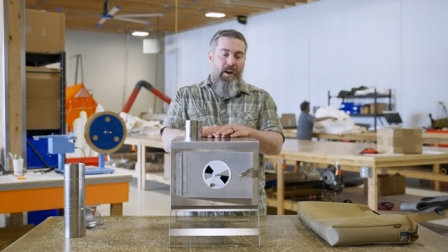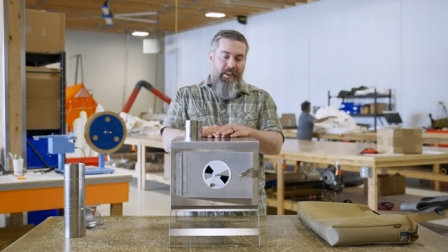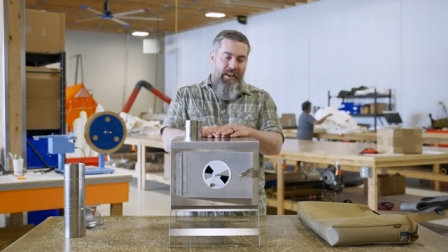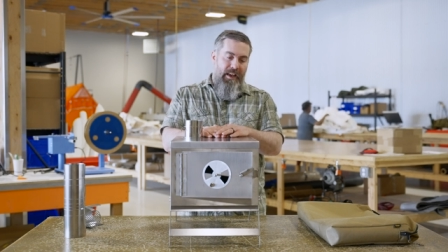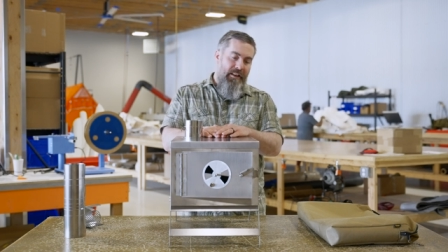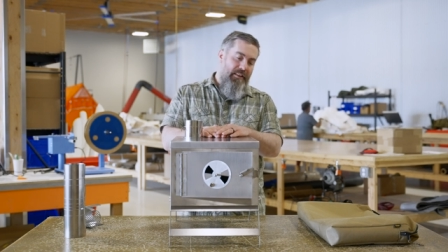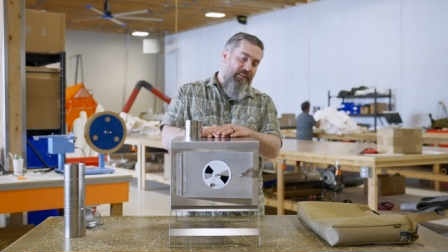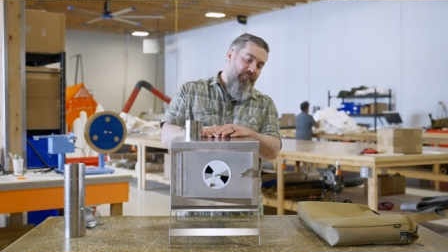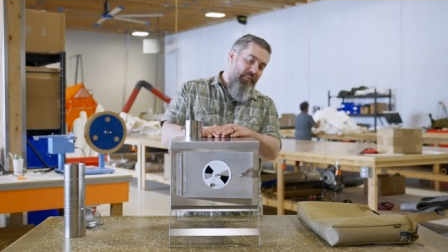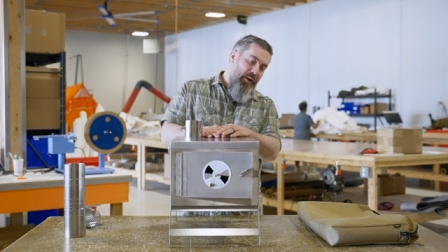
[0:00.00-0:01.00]
Again,
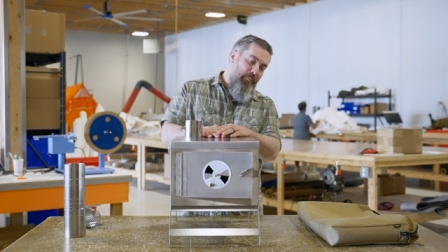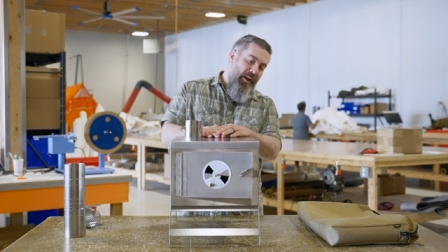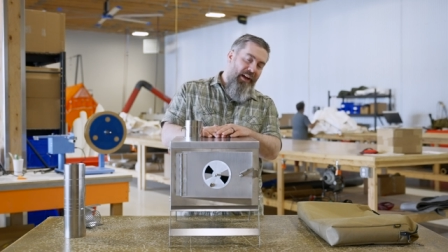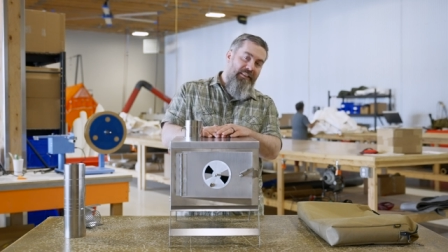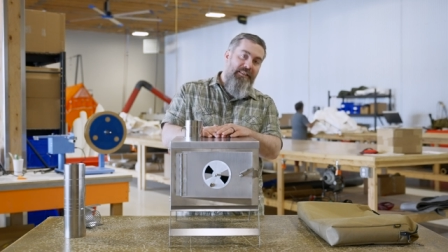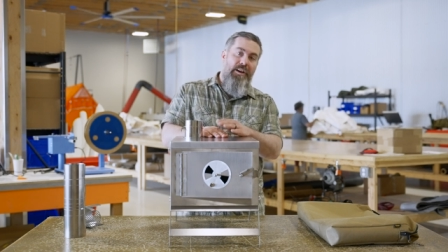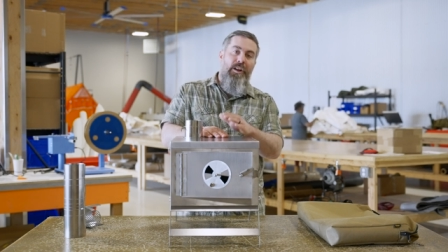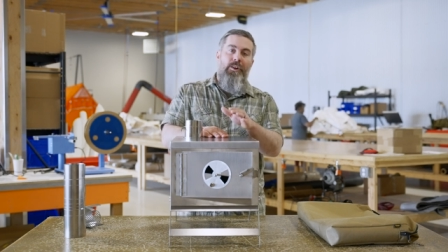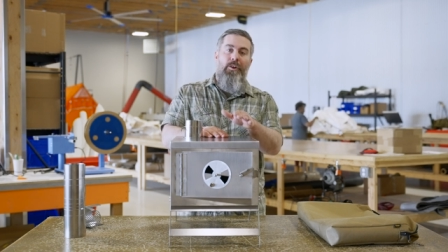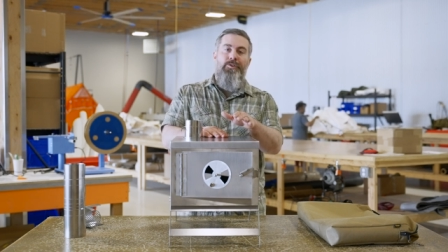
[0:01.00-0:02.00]
the firebox,
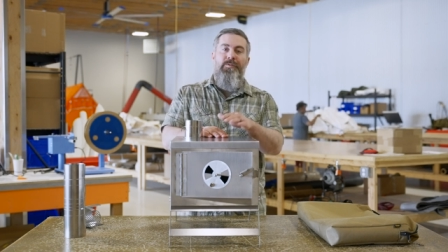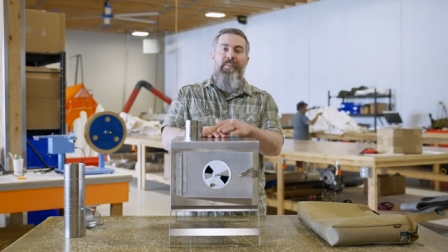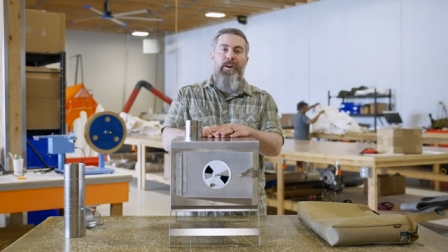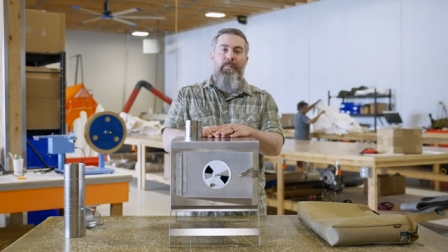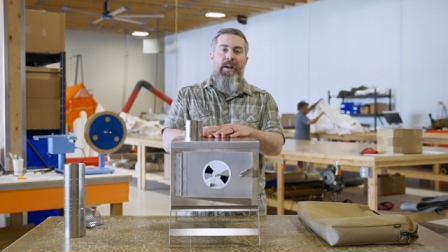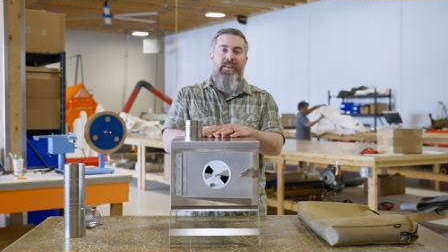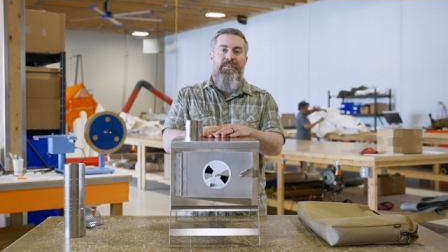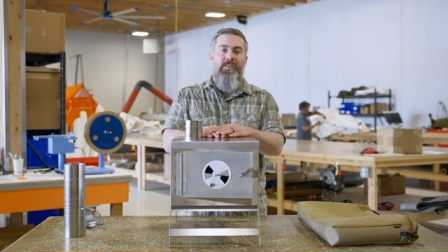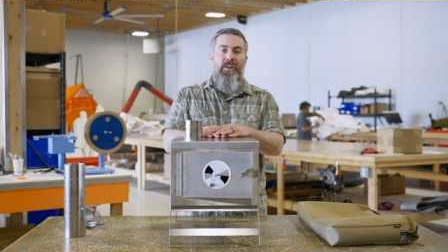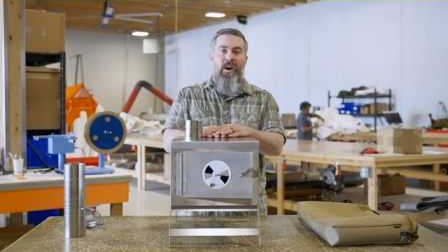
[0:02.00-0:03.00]
larger
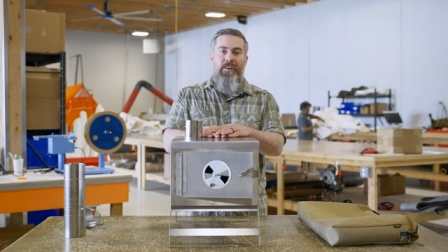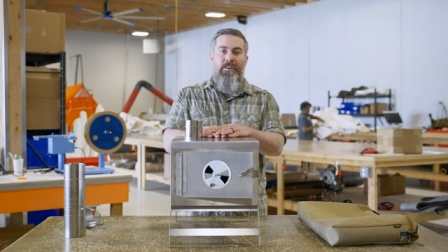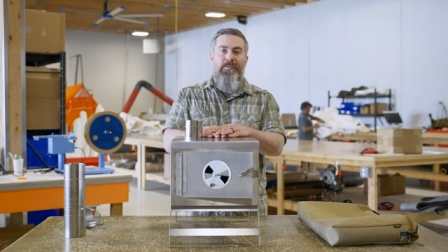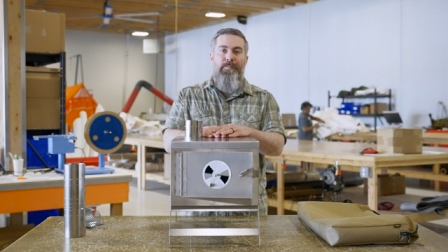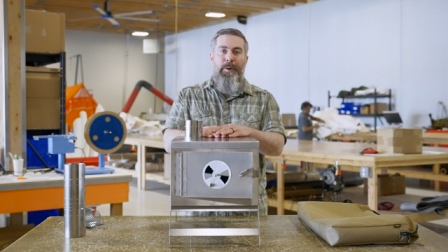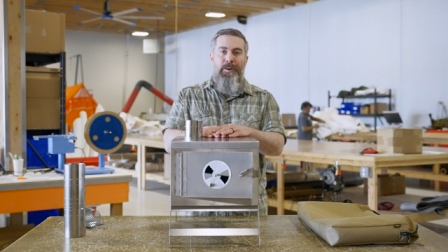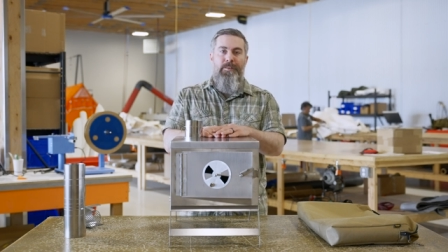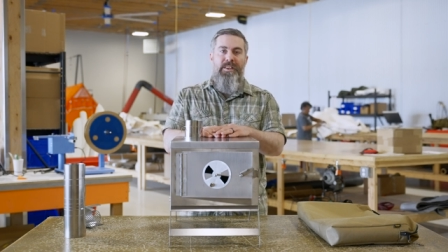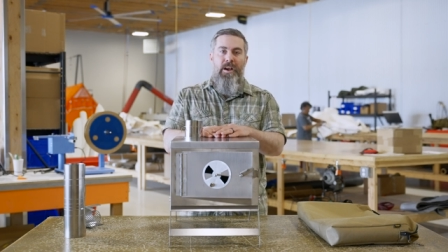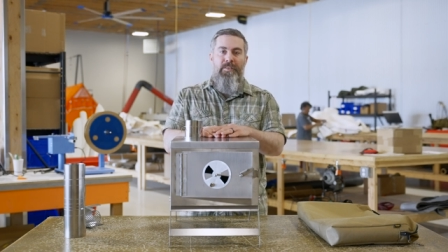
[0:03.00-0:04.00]
firebox, longer
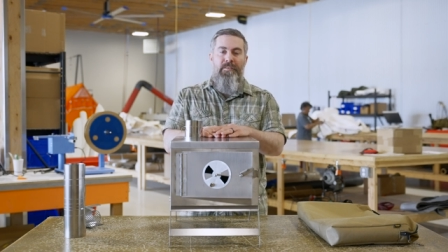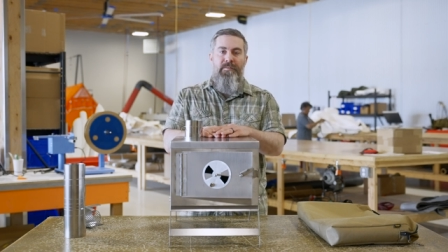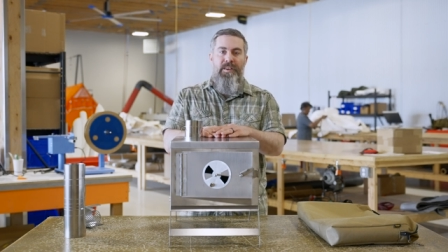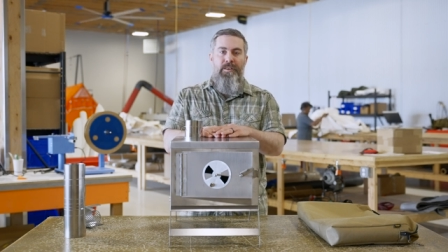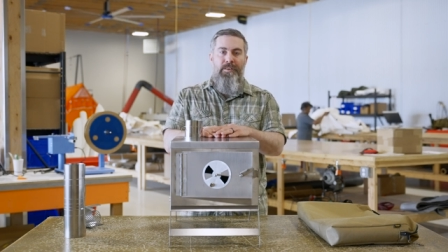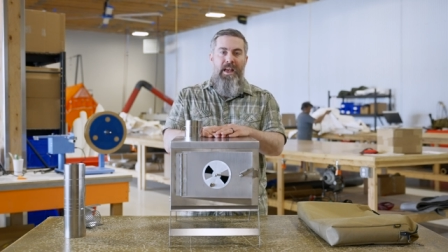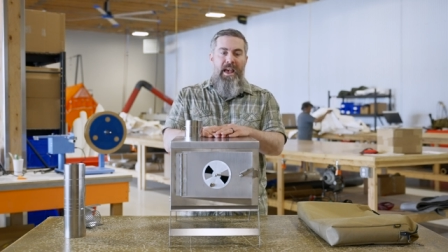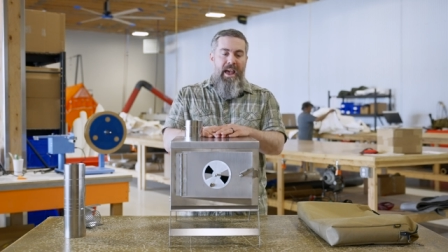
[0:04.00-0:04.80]
burns out in the field.